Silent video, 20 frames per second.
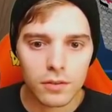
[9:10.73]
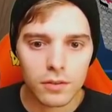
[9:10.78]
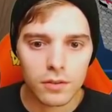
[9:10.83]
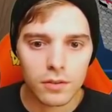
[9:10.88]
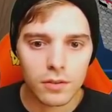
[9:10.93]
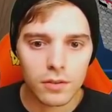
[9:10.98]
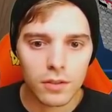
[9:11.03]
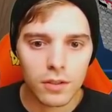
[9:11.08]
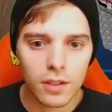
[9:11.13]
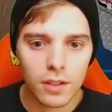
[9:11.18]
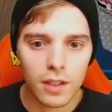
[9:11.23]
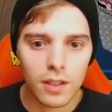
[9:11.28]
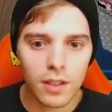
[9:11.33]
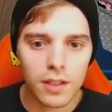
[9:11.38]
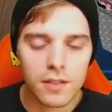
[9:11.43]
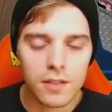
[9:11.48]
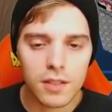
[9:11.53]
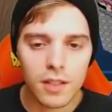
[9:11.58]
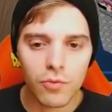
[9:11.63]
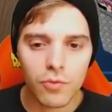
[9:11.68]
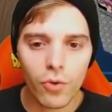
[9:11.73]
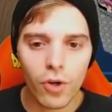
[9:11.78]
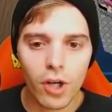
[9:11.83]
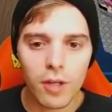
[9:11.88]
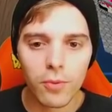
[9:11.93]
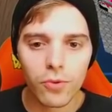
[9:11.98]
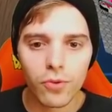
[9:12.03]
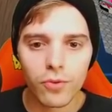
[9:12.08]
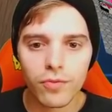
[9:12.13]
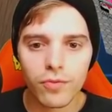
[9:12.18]
Yeah, let's see if we're
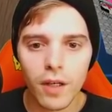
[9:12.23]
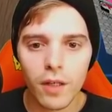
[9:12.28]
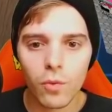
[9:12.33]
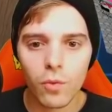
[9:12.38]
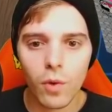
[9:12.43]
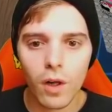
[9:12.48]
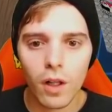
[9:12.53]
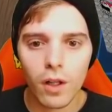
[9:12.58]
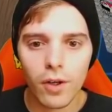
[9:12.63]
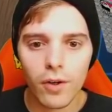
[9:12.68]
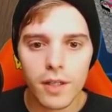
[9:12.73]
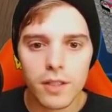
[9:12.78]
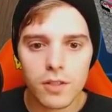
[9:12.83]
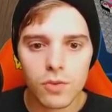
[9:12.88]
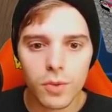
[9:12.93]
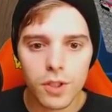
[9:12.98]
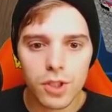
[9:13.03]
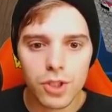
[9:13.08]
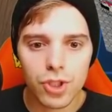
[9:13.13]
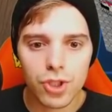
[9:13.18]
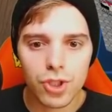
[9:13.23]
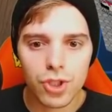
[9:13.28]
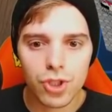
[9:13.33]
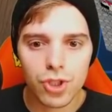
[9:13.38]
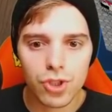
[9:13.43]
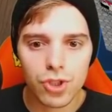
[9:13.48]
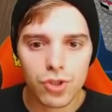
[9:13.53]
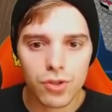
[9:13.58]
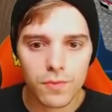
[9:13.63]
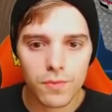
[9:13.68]
able to find Welder and Switch.